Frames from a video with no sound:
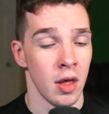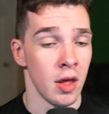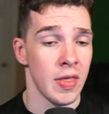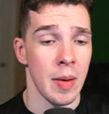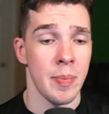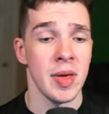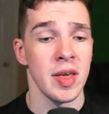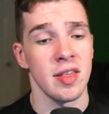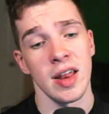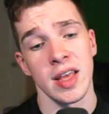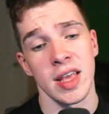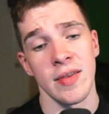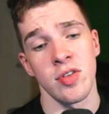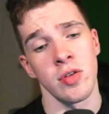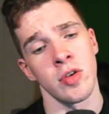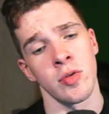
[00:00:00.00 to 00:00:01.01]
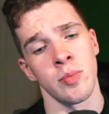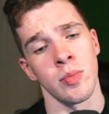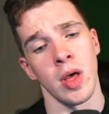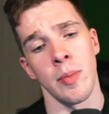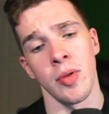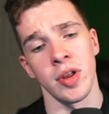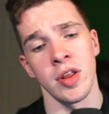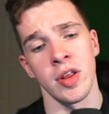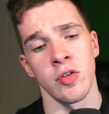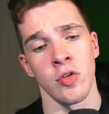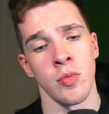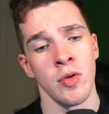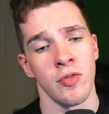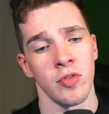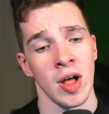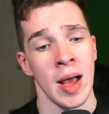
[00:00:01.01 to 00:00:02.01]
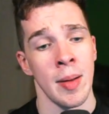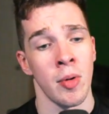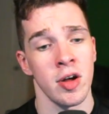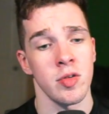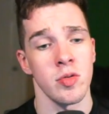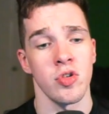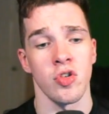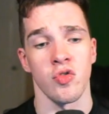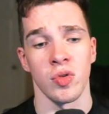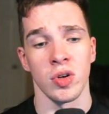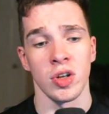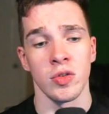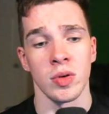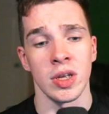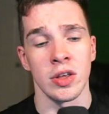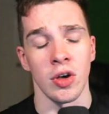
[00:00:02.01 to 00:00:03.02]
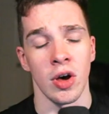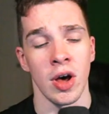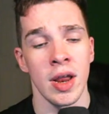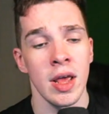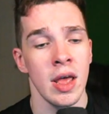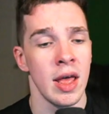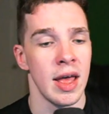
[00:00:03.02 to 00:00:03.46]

That being said, it gives you the ability to remove landmarks, which is really, really good.